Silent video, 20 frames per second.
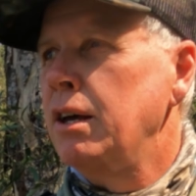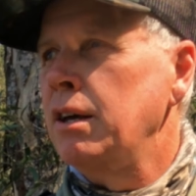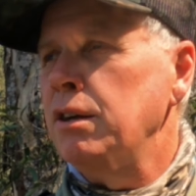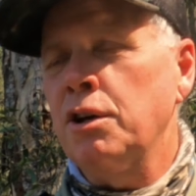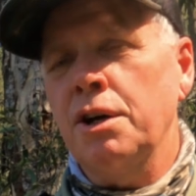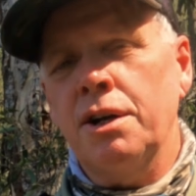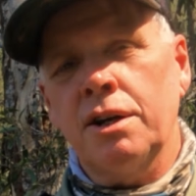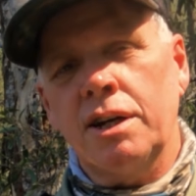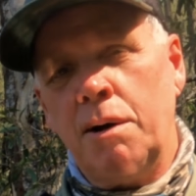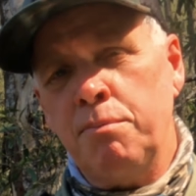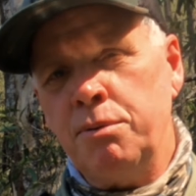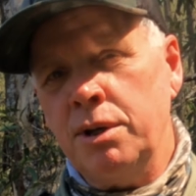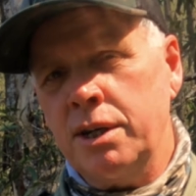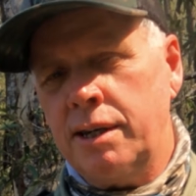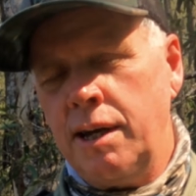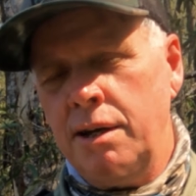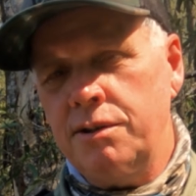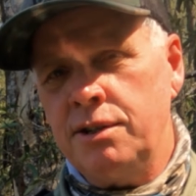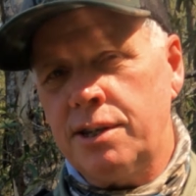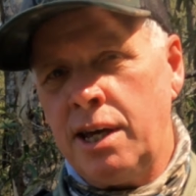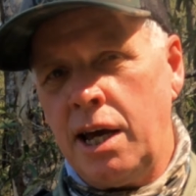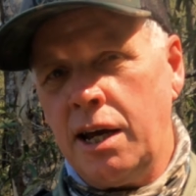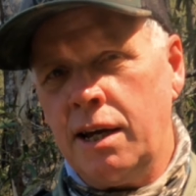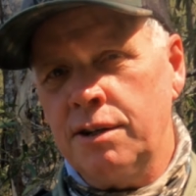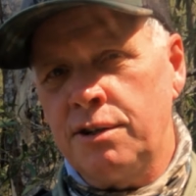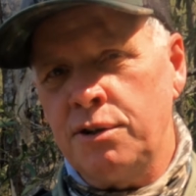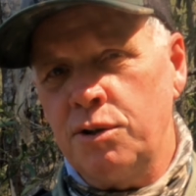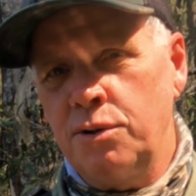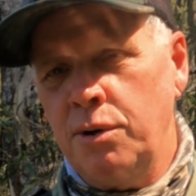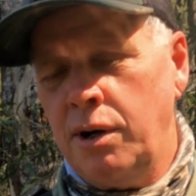You got a couple of kids, you're
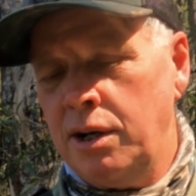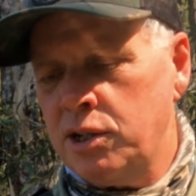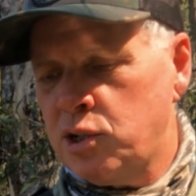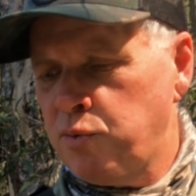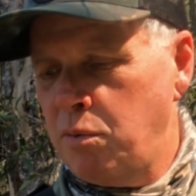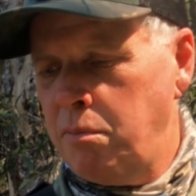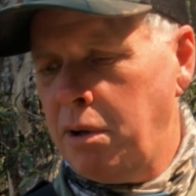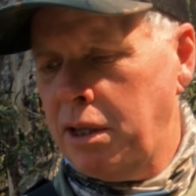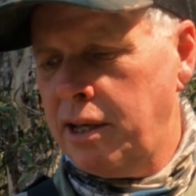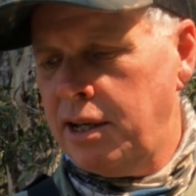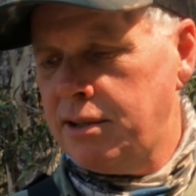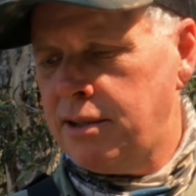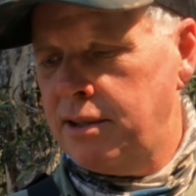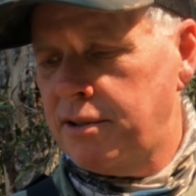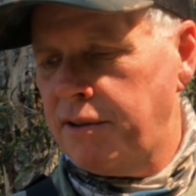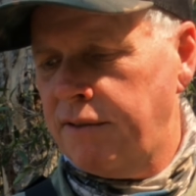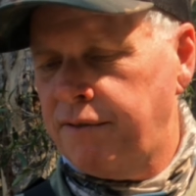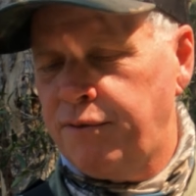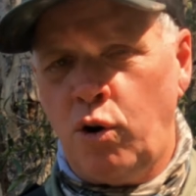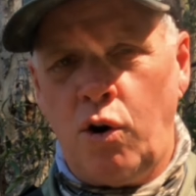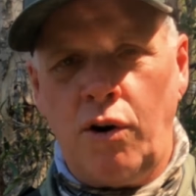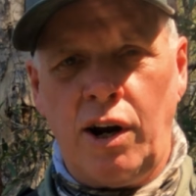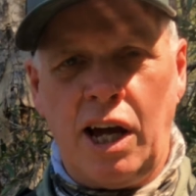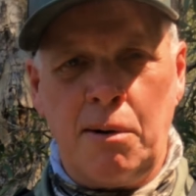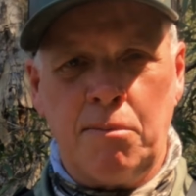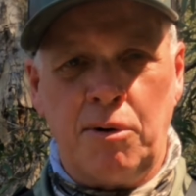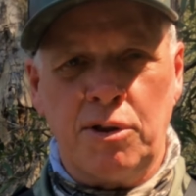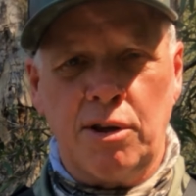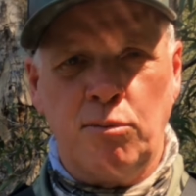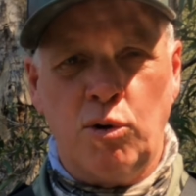taking to swimming lessons at 4
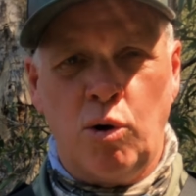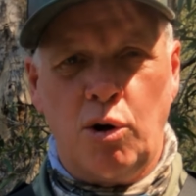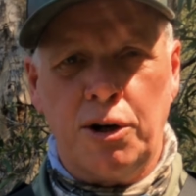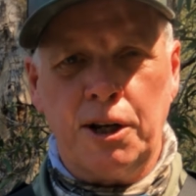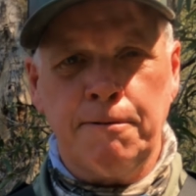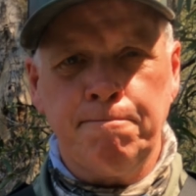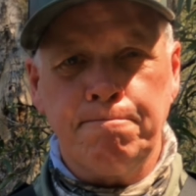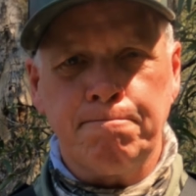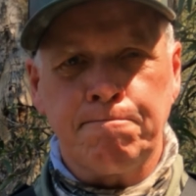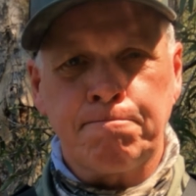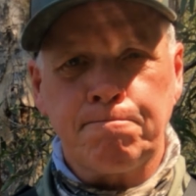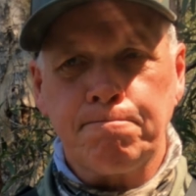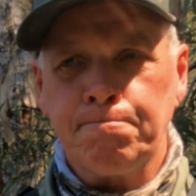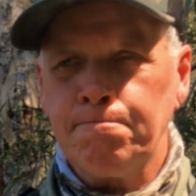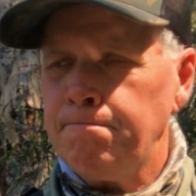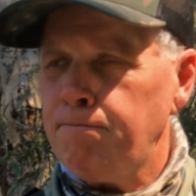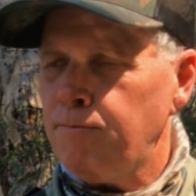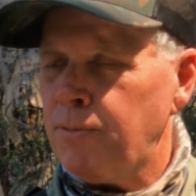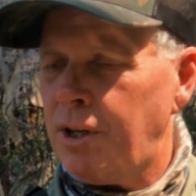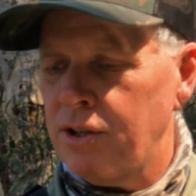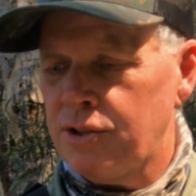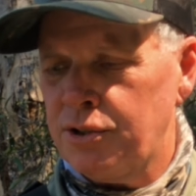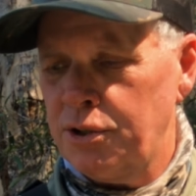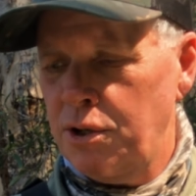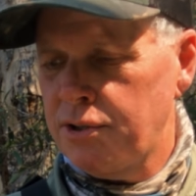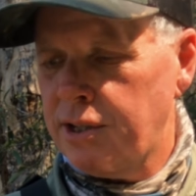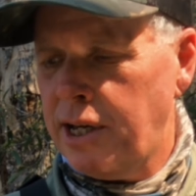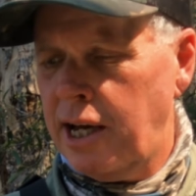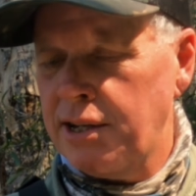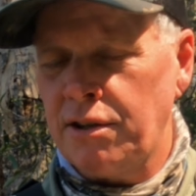a.m. in the morning,
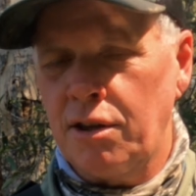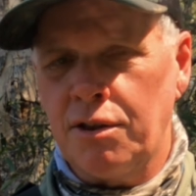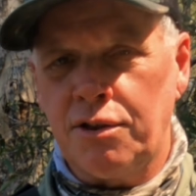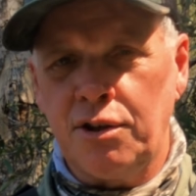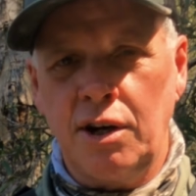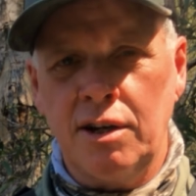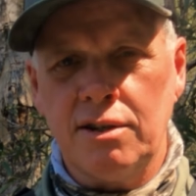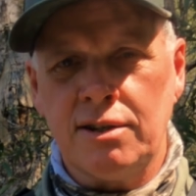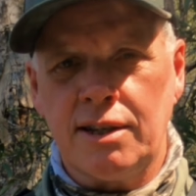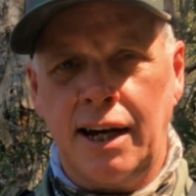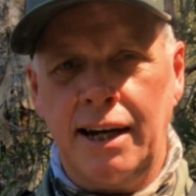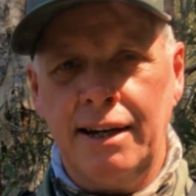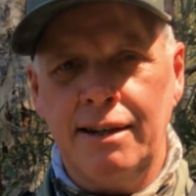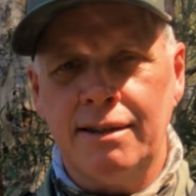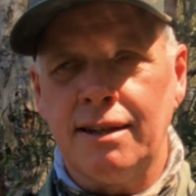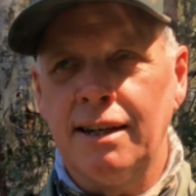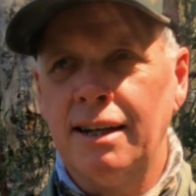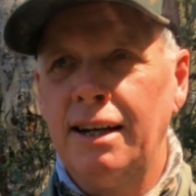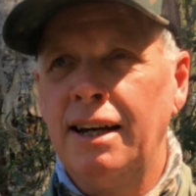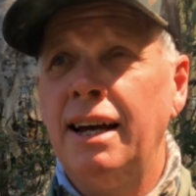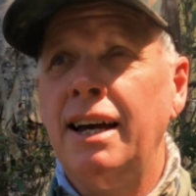Tuesdays and Thursdays.